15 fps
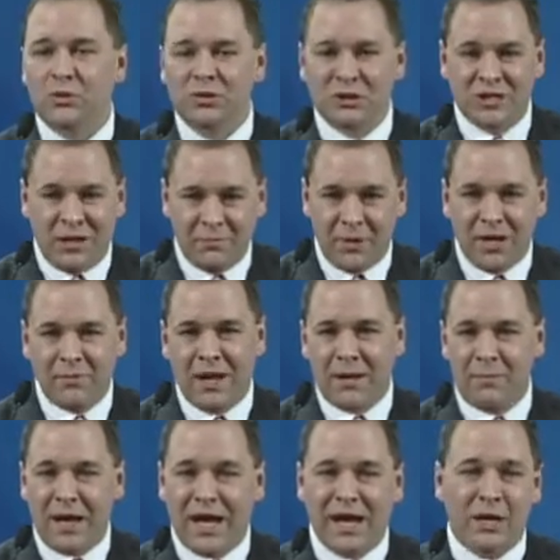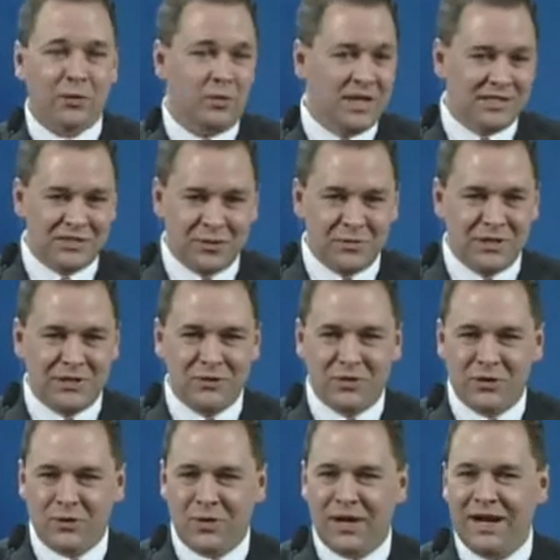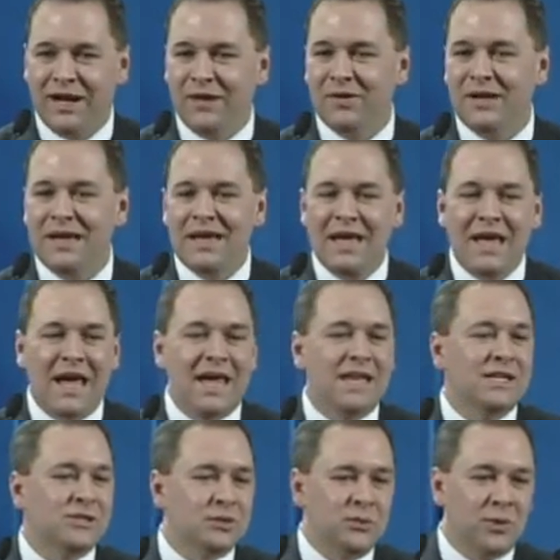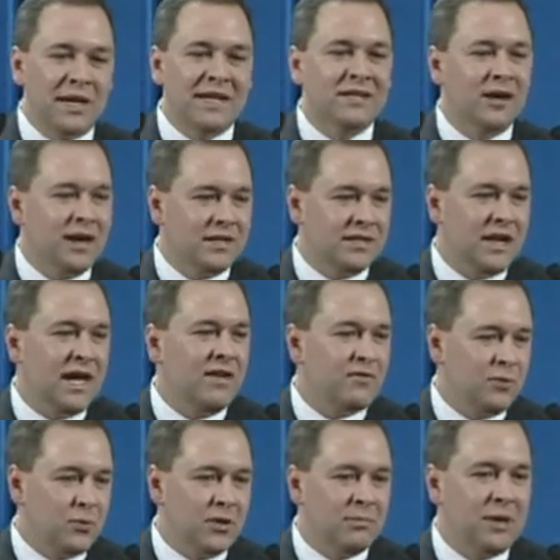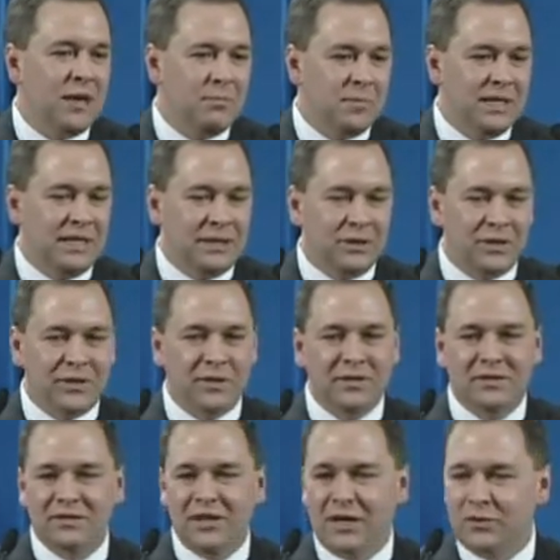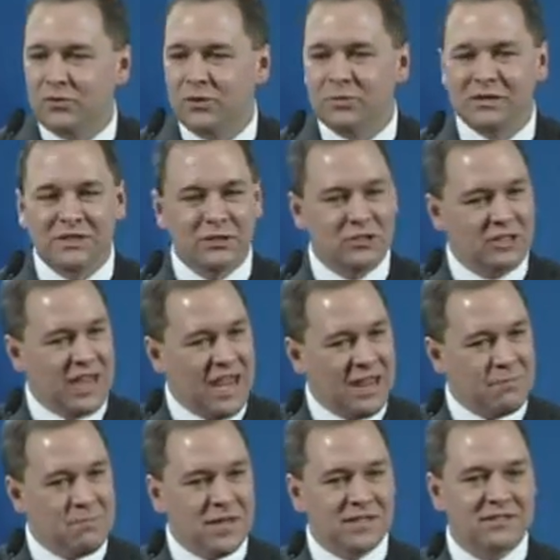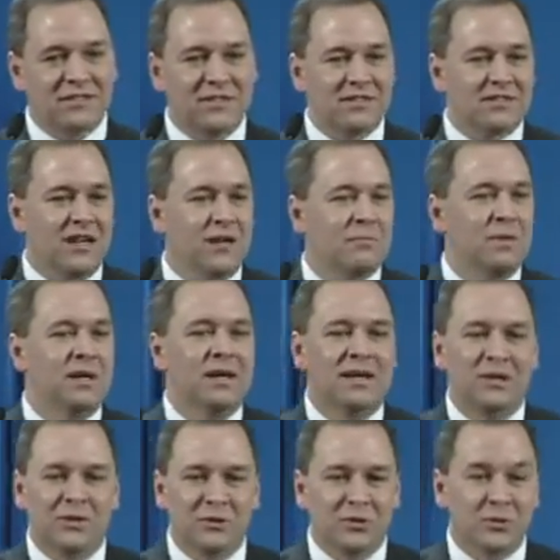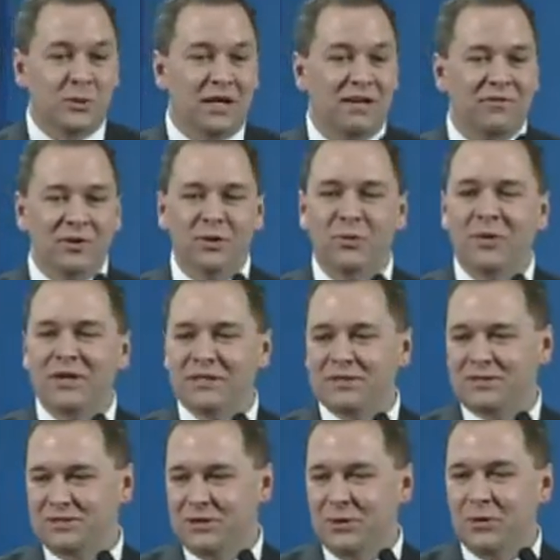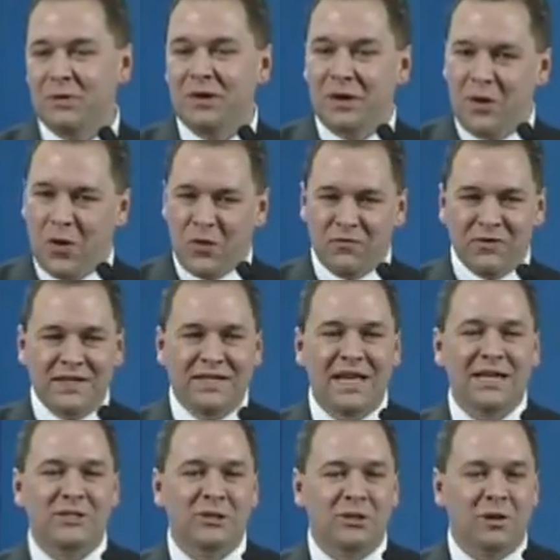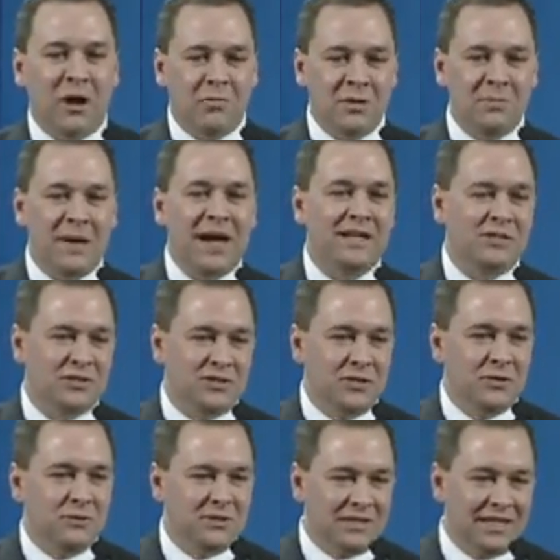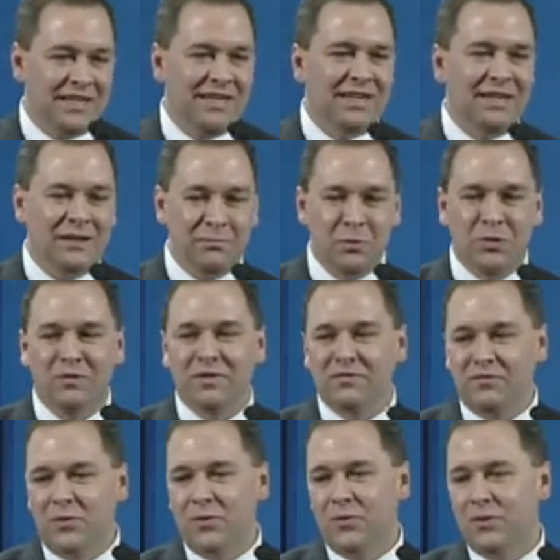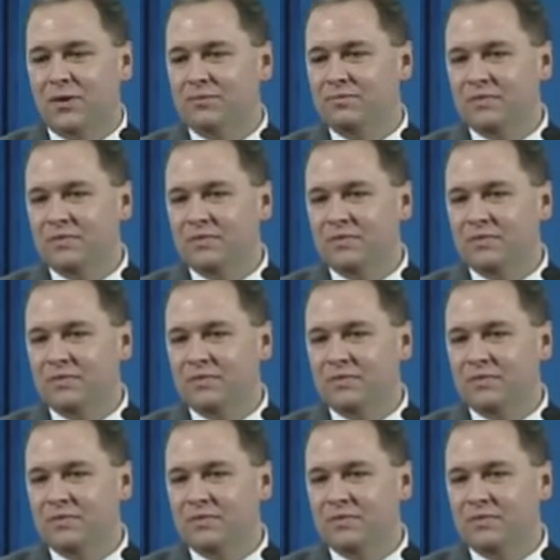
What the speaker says: jump on my back, wrestle me to the ground, and it's great not to have to worry about being hurt. Dr. Rubin says you can't mess this up. You can do whatever you want, so hopefully next year I'll be back snow skiing and moving forward.